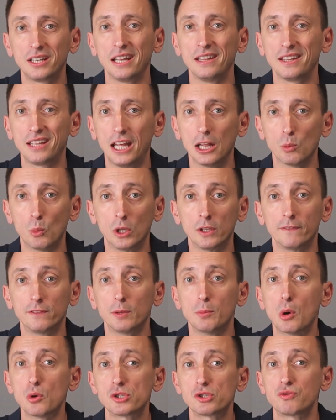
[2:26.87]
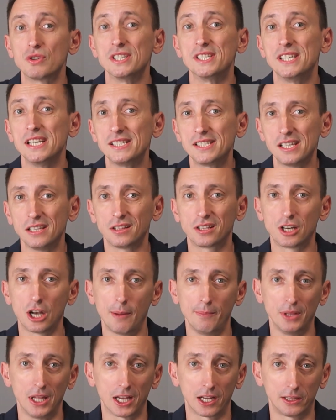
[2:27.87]
can kill one of the most resistant
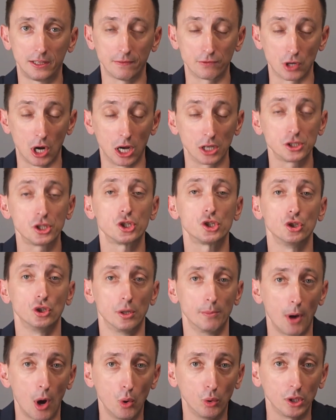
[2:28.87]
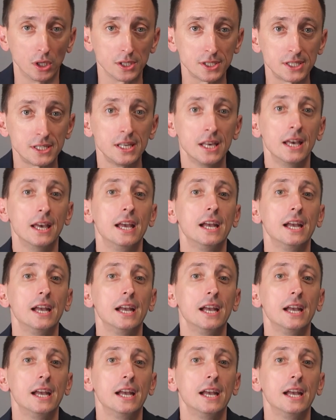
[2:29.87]
gram-negative rods, Pseudomonas,